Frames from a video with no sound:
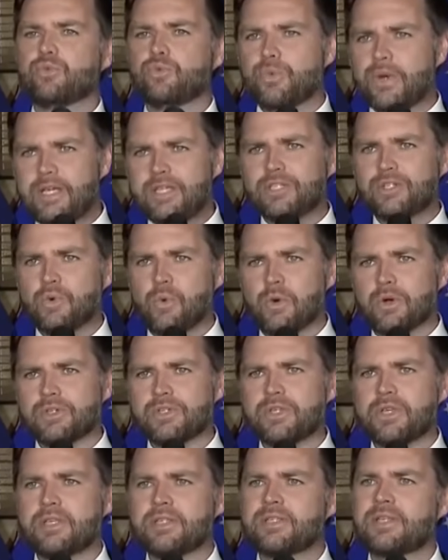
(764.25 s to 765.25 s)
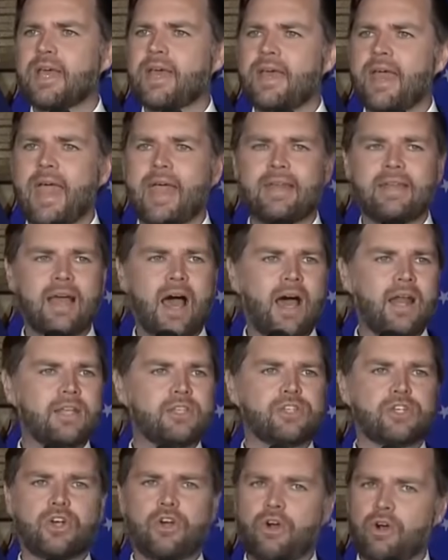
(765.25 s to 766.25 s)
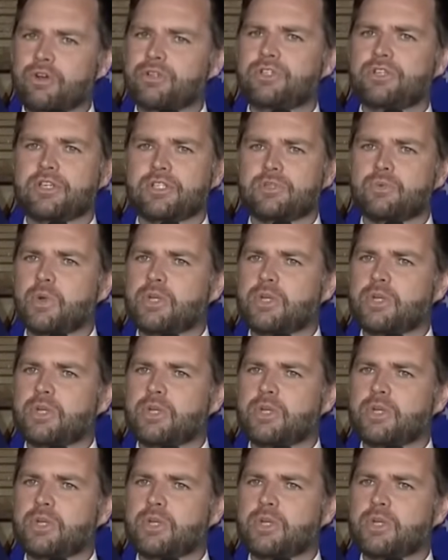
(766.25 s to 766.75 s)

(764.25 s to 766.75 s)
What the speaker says: resources and not as curses,